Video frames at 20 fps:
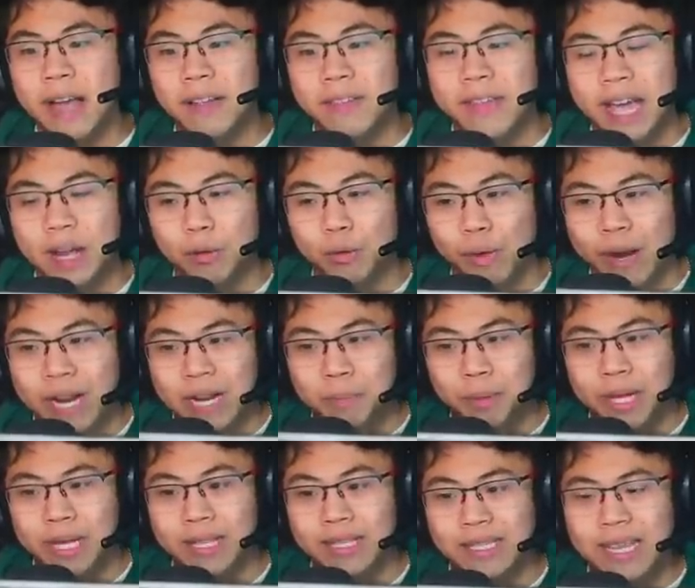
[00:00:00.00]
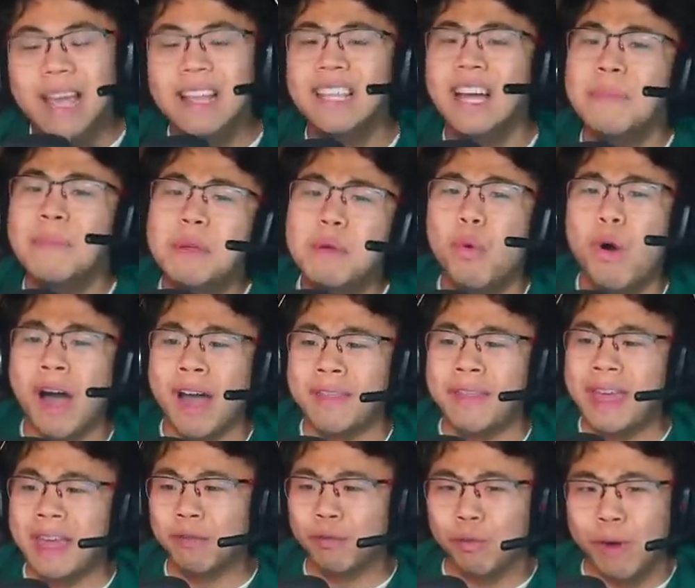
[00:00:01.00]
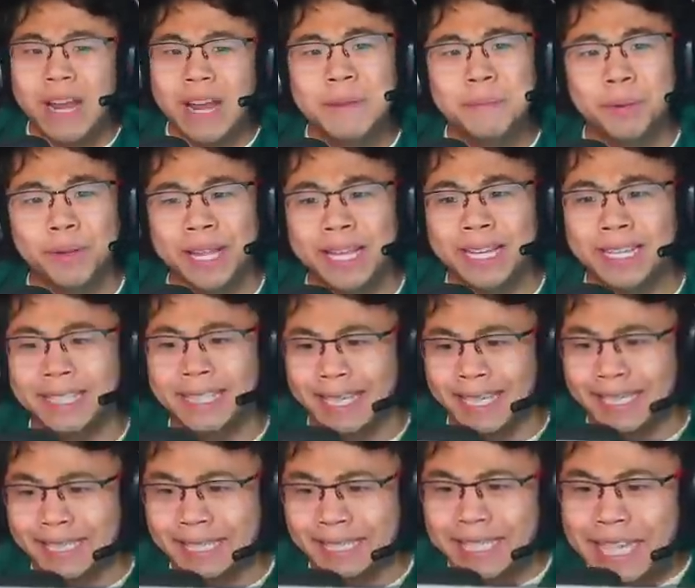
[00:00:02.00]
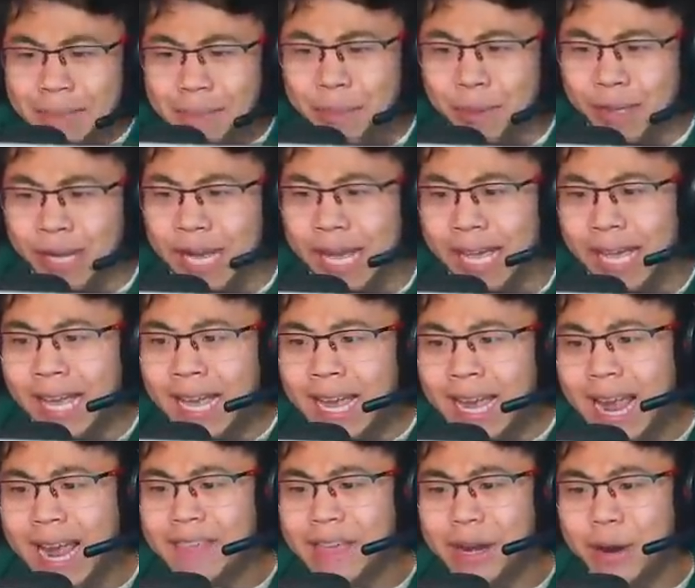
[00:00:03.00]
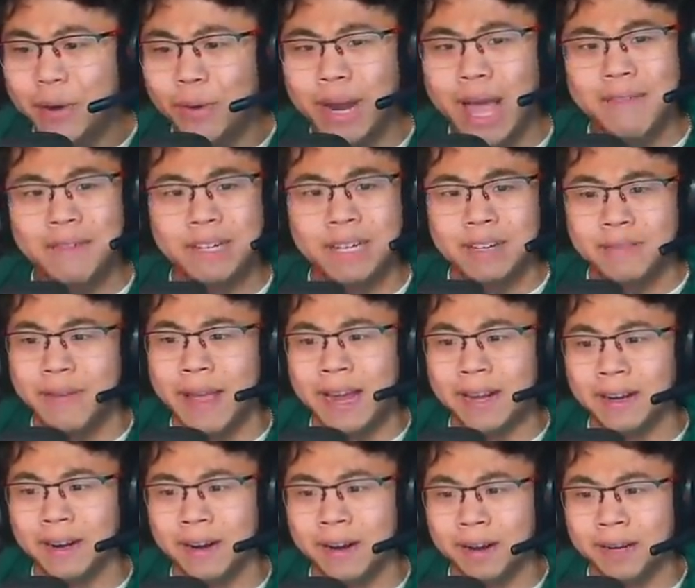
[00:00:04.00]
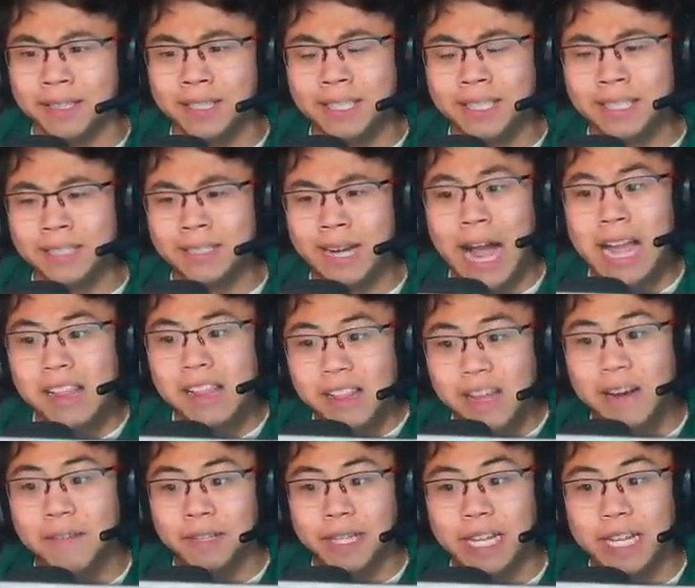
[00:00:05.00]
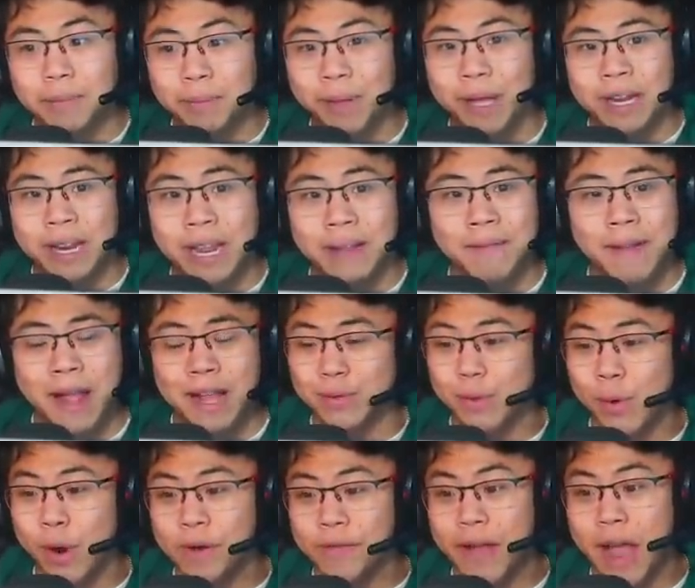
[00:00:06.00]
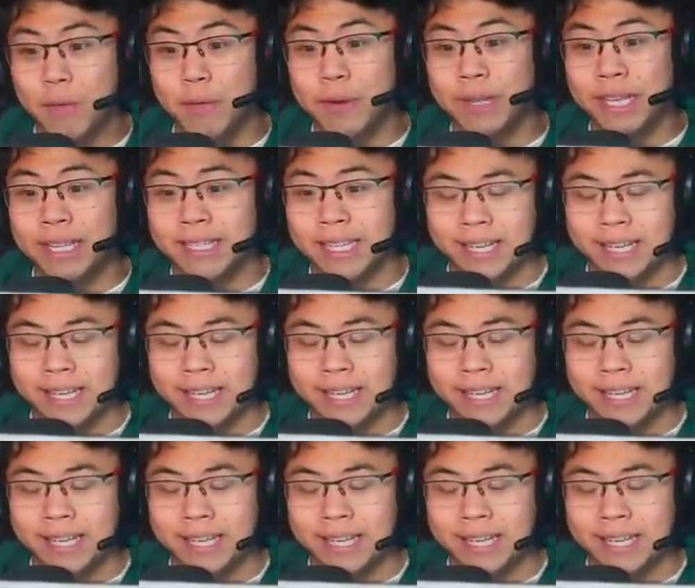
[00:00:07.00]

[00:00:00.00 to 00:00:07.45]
how they had ranked play in this. Tell me why they have ranked play in this, League play, and they don't have it in Vanguard. I loved League play in Advanced Warfare, I really